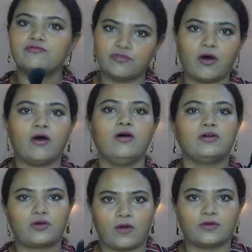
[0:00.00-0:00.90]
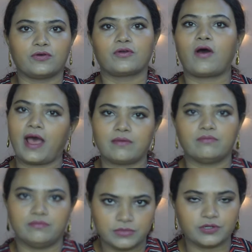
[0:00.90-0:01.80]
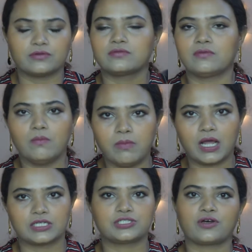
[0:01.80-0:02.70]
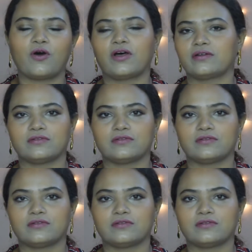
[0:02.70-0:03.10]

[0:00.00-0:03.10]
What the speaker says: for contour and blush, or